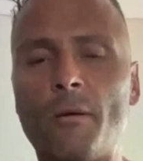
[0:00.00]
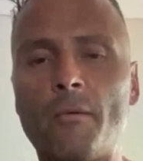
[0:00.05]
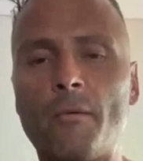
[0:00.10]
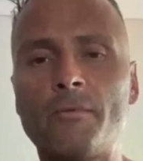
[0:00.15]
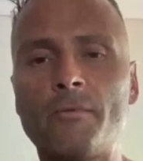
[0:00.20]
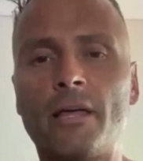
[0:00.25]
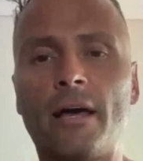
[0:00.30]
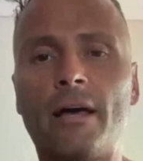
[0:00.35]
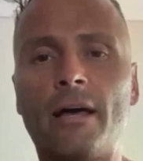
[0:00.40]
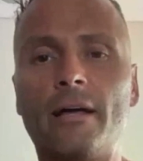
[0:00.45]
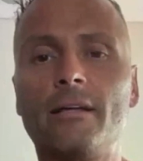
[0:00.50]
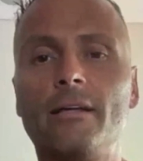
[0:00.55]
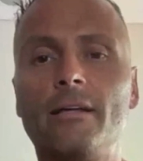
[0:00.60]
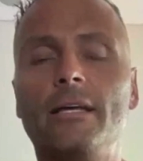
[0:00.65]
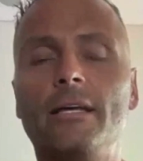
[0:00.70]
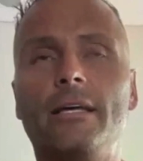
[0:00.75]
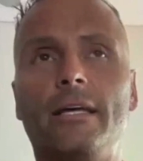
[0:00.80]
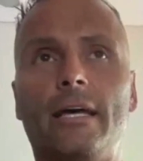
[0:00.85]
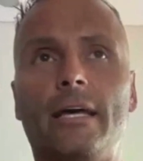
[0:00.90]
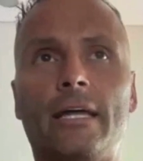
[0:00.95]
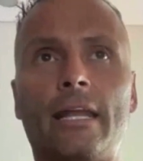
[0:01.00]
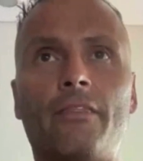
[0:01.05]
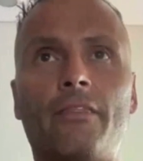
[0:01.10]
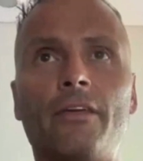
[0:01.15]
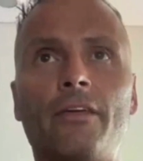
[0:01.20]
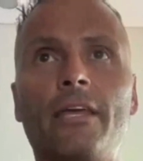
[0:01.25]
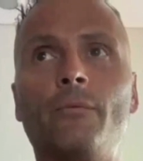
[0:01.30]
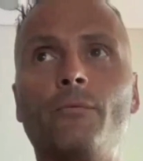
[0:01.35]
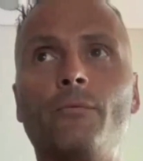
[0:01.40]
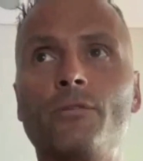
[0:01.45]
I remember that, and
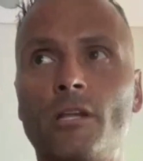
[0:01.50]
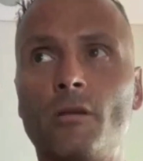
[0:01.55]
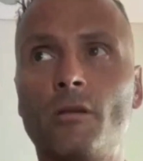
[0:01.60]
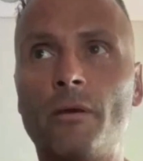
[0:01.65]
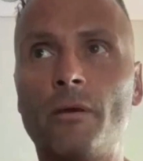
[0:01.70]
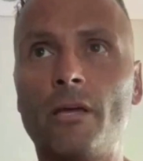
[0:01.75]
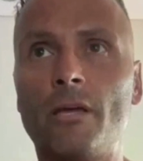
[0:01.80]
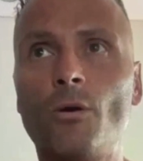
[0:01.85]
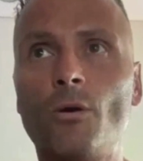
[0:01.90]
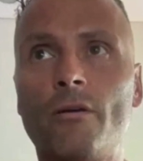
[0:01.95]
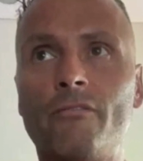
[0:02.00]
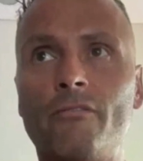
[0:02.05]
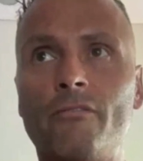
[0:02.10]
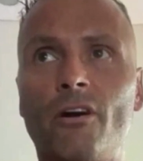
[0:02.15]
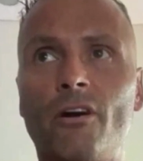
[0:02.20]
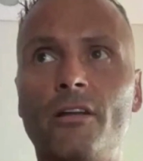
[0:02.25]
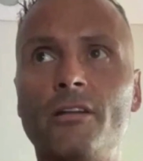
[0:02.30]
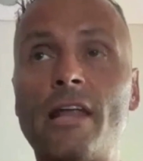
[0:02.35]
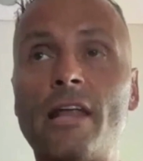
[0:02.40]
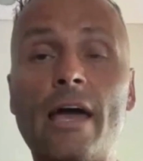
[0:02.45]
I think it was going to be whoever